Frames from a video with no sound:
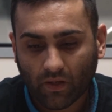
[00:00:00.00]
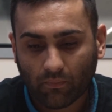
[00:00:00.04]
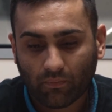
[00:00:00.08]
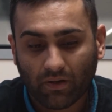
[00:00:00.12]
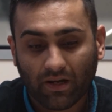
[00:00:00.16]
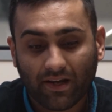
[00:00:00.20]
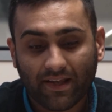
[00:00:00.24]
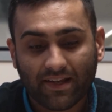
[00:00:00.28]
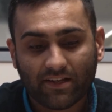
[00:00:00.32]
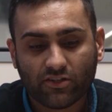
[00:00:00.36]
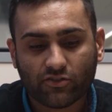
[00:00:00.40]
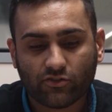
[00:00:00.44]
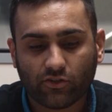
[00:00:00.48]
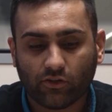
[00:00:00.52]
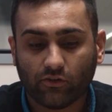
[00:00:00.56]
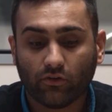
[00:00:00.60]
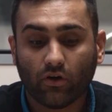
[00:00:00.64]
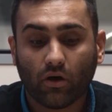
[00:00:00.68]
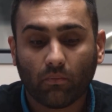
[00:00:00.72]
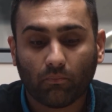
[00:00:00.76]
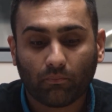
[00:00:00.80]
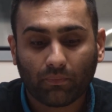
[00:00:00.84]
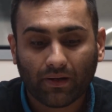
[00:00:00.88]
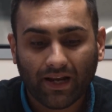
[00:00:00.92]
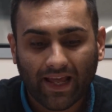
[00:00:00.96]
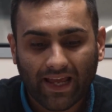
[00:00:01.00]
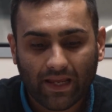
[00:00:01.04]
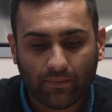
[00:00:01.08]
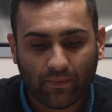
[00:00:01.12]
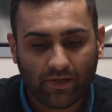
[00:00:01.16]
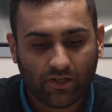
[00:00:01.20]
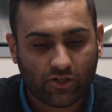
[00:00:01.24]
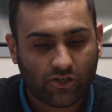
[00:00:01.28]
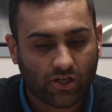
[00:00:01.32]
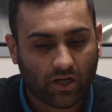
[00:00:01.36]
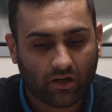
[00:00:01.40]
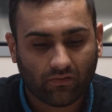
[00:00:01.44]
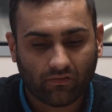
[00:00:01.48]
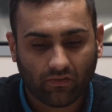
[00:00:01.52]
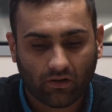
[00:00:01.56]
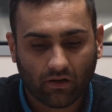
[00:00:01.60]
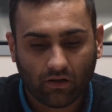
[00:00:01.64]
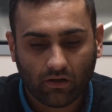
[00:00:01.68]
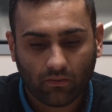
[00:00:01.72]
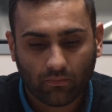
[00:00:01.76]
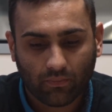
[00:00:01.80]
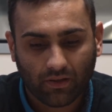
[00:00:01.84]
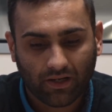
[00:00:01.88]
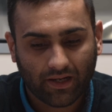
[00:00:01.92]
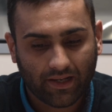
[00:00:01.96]
Please do not blame each
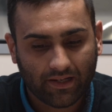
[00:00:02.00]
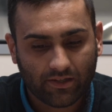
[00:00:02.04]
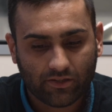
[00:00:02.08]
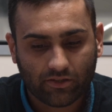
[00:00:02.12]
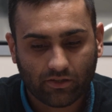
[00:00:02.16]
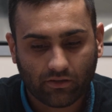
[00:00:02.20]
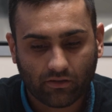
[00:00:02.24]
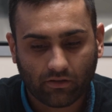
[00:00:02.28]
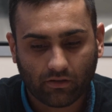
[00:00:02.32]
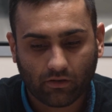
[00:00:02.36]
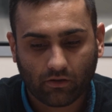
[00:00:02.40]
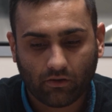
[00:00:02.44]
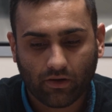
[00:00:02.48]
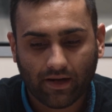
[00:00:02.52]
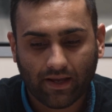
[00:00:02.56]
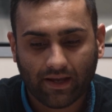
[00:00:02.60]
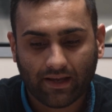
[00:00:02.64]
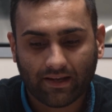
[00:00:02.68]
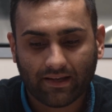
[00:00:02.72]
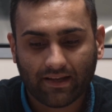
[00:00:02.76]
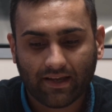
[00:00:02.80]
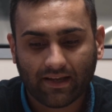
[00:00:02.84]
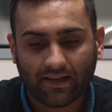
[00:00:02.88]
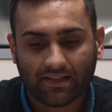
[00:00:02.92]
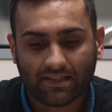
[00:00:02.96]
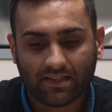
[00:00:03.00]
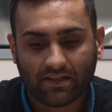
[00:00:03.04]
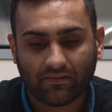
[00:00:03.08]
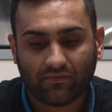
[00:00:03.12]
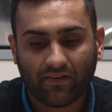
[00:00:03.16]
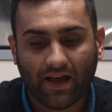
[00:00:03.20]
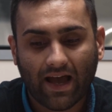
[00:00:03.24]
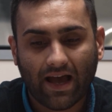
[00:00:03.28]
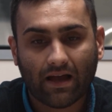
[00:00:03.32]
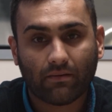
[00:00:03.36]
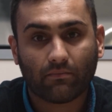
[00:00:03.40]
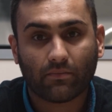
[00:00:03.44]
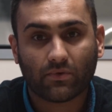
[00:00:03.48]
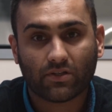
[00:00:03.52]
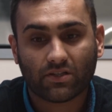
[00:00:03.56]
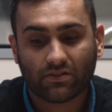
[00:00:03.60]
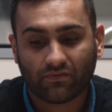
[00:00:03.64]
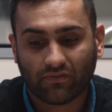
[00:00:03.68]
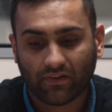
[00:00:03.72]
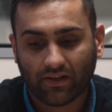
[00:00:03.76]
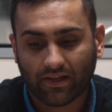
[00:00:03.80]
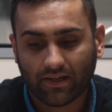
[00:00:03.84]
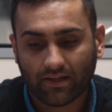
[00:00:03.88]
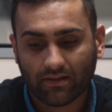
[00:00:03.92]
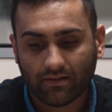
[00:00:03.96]
other. Please do not create a negative
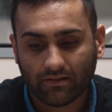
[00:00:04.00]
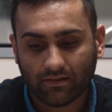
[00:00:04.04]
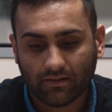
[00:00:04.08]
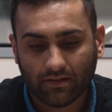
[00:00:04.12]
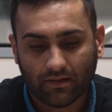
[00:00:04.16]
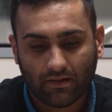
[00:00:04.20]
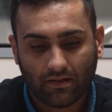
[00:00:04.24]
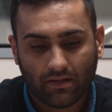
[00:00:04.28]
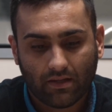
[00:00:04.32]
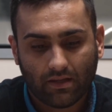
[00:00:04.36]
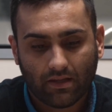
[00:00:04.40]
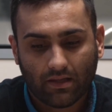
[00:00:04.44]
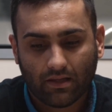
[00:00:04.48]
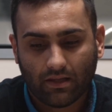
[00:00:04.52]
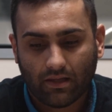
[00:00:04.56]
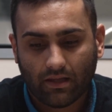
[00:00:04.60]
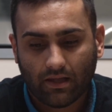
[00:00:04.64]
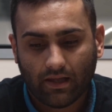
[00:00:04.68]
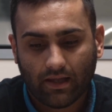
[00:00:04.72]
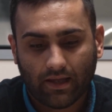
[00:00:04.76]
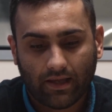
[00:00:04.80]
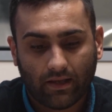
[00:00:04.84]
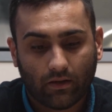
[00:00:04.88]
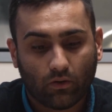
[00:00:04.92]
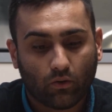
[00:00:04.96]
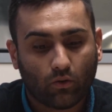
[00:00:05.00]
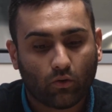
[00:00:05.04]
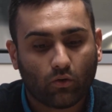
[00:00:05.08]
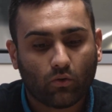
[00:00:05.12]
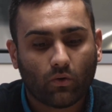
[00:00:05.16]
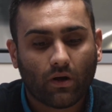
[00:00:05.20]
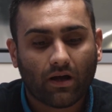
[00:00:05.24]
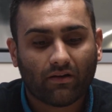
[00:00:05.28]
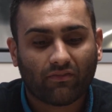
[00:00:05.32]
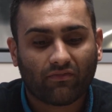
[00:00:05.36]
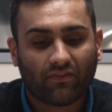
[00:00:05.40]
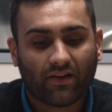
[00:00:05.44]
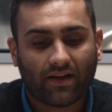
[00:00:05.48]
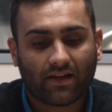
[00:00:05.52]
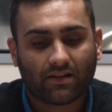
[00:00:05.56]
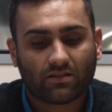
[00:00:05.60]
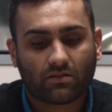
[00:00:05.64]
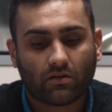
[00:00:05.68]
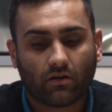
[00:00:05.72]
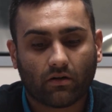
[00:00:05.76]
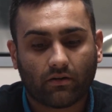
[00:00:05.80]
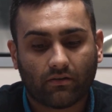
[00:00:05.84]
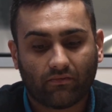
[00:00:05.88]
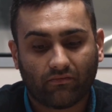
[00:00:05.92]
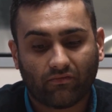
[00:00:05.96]
atmosphere. It all affects
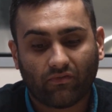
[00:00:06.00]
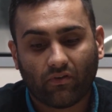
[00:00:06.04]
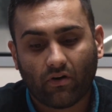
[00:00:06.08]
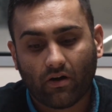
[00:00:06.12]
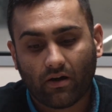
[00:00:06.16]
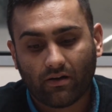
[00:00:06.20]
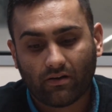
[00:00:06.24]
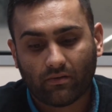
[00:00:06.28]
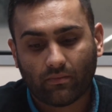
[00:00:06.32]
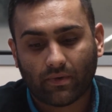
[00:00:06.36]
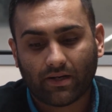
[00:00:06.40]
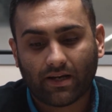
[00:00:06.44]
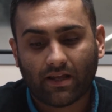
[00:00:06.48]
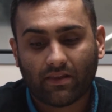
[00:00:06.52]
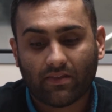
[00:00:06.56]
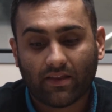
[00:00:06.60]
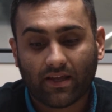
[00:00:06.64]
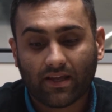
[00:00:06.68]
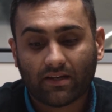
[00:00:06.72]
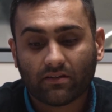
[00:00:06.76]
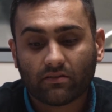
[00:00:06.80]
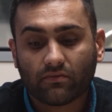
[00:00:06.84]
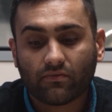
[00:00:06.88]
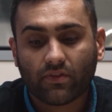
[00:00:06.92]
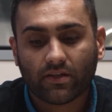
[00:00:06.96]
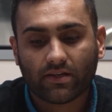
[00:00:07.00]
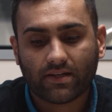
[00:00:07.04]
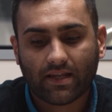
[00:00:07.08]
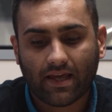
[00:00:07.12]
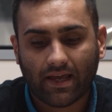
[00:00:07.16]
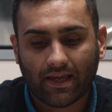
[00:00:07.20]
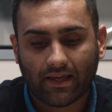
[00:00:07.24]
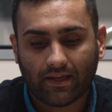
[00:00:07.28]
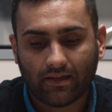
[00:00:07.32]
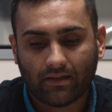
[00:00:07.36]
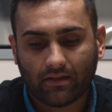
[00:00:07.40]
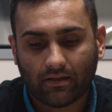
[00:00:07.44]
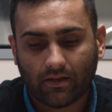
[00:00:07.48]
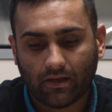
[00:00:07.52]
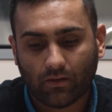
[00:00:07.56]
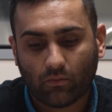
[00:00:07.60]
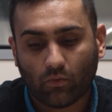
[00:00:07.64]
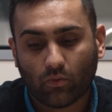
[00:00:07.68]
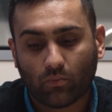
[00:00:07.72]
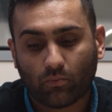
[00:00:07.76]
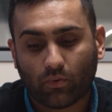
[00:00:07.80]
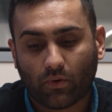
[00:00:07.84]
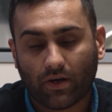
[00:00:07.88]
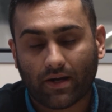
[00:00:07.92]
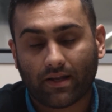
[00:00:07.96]
our environment. At the end of the day, it
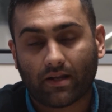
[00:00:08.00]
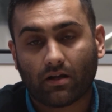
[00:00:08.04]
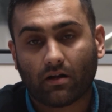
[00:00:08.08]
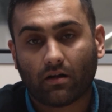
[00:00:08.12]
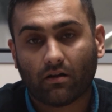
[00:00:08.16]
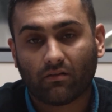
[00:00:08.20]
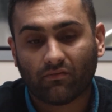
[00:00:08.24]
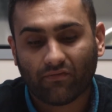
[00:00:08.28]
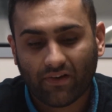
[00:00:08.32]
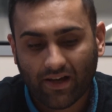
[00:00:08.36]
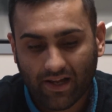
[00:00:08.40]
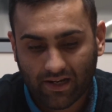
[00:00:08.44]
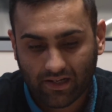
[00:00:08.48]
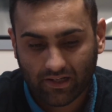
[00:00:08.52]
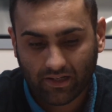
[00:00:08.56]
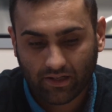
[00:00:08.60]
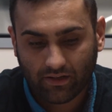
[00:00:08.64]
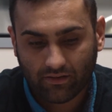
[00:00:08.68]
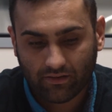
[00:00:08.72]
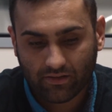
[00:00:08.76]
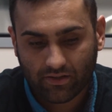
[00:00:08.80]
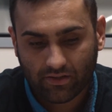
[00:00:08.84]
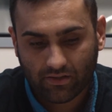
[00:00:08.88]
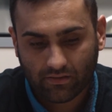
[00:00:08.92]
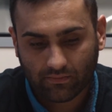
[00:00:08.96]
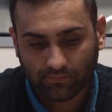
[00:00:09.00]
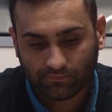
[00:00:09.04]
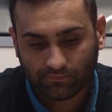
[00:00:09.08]
will break our values.